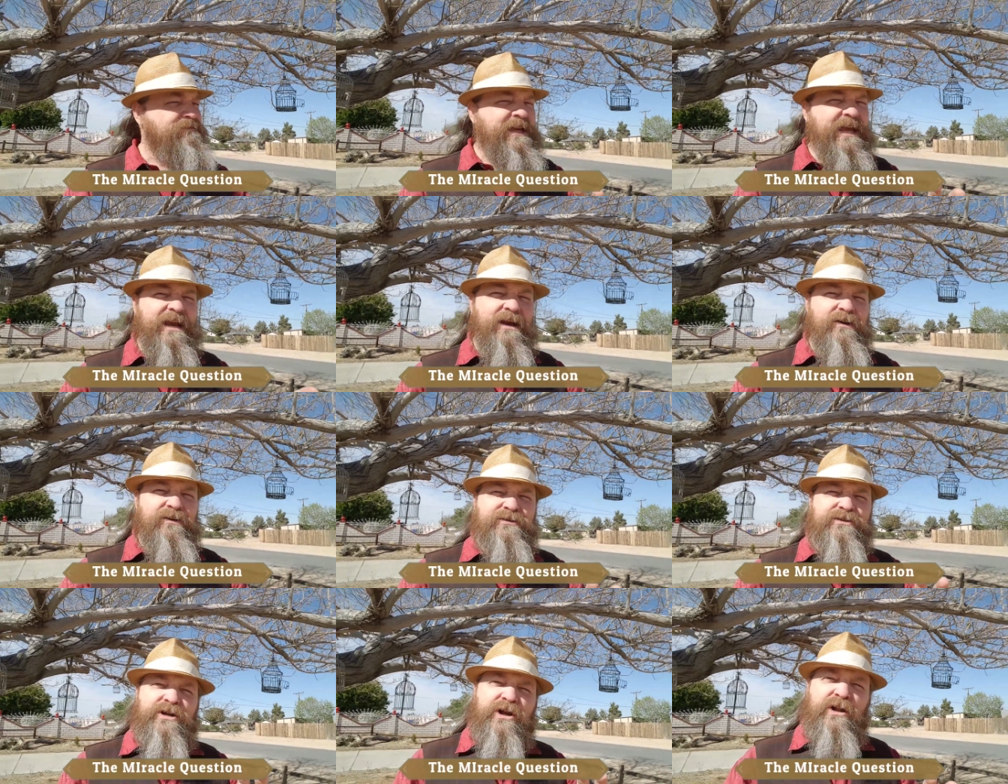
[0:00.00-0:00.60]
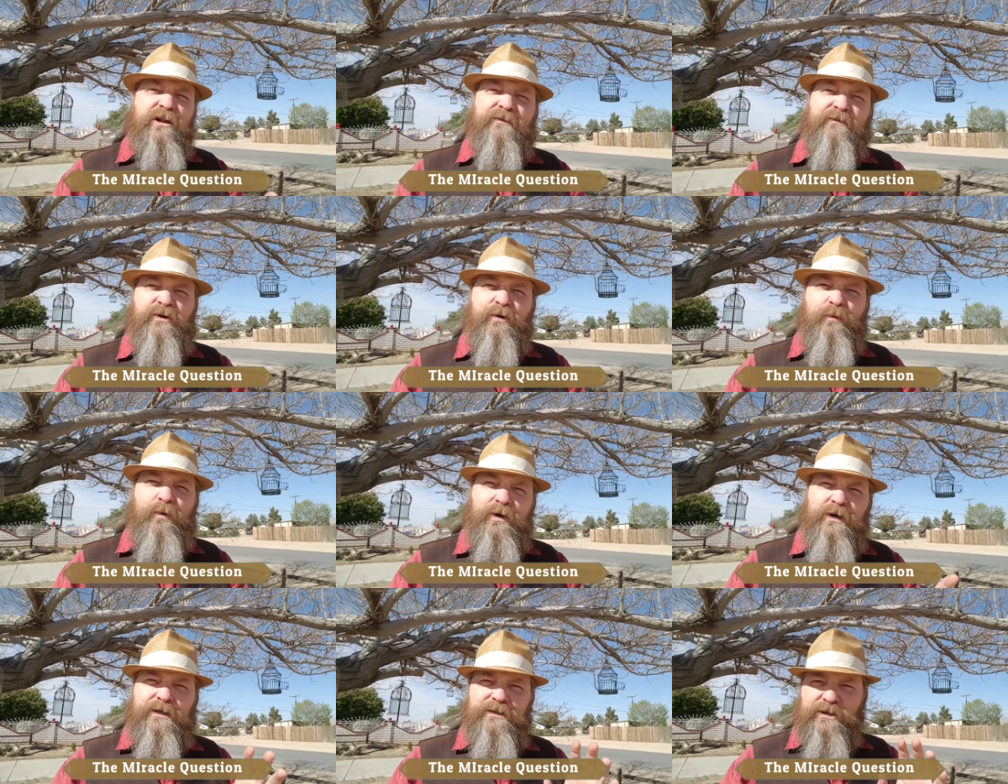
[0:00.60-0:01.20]
cares and all of your
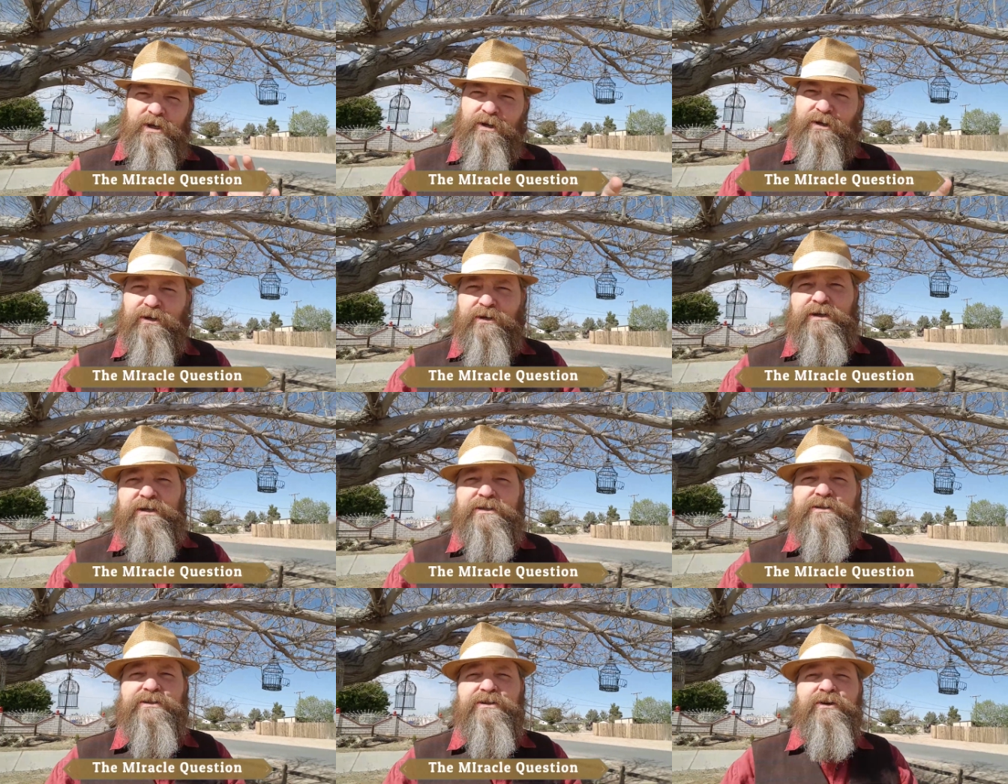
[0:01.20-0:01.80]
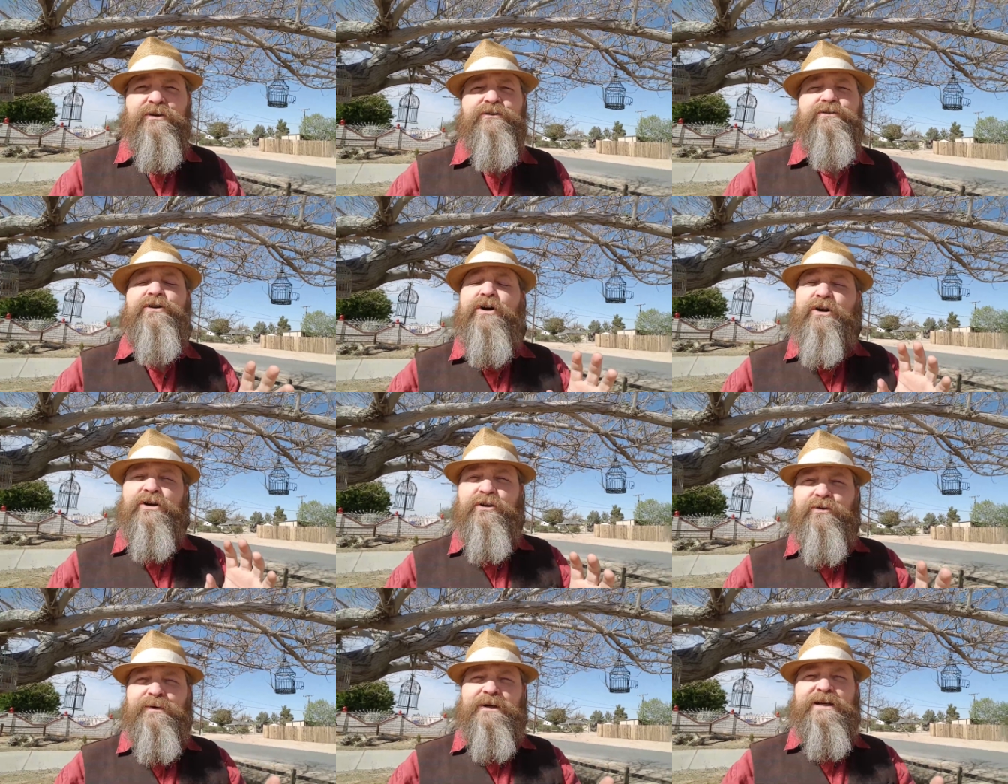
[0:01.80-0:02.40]
worries, all your concerns, all
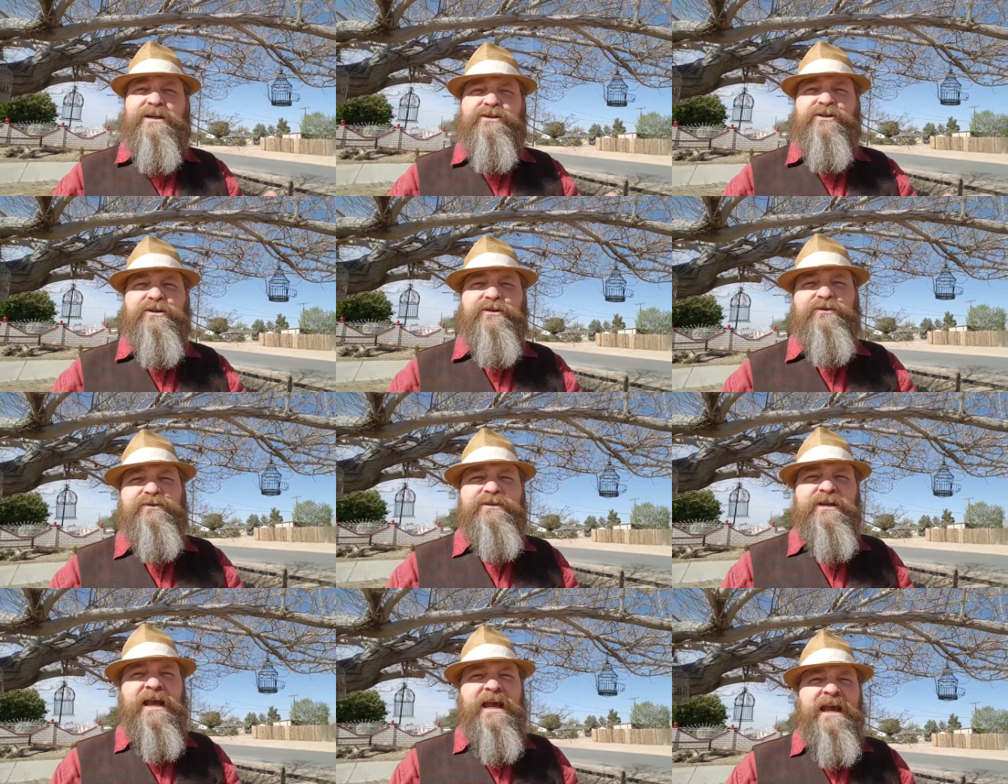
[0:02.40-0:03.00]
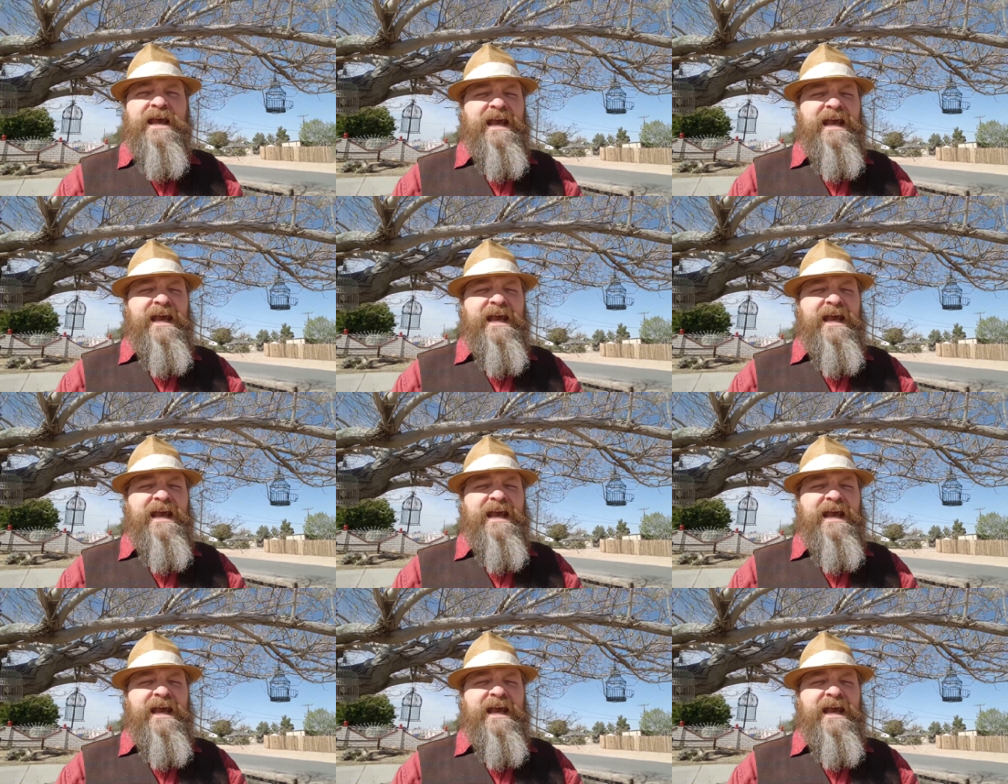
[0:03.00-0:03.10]
your issues,